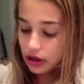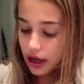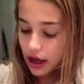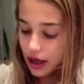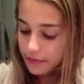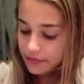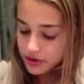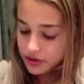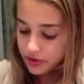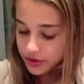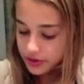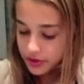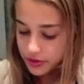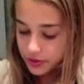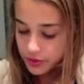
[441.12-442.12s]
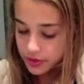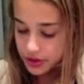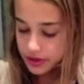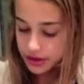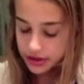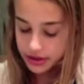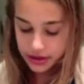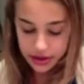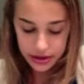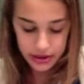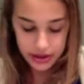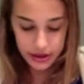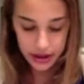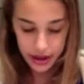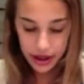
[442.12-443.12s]
I'm just going to
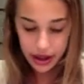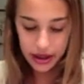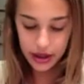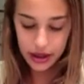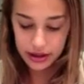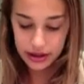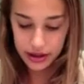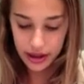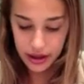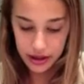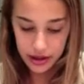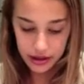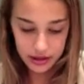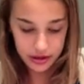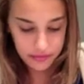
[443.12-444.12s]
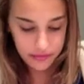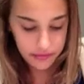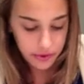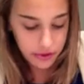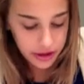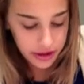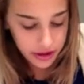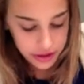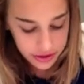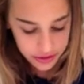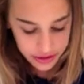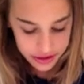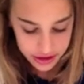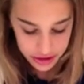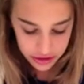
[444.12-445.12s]
take it and just fold it into
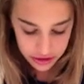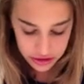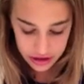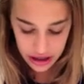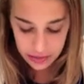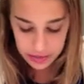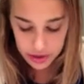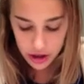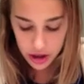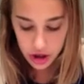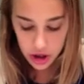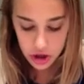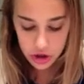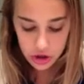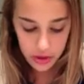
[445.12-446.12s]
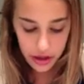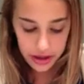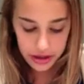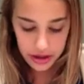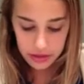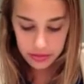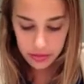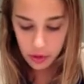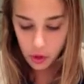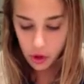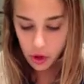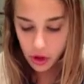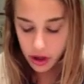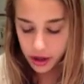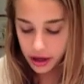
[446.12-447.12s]
this little shape so I can just
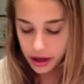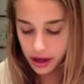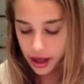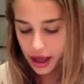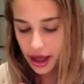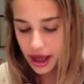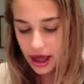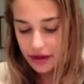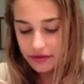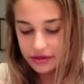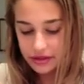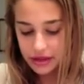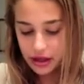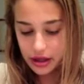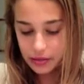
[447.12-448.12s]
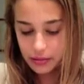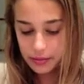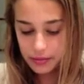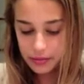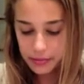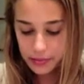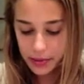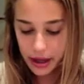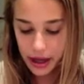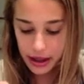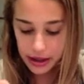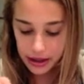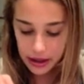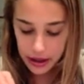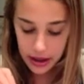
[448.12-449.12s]
pour everything
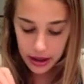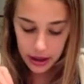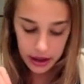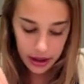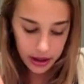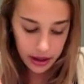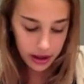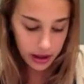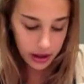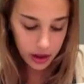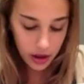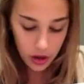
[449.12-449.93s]
back in.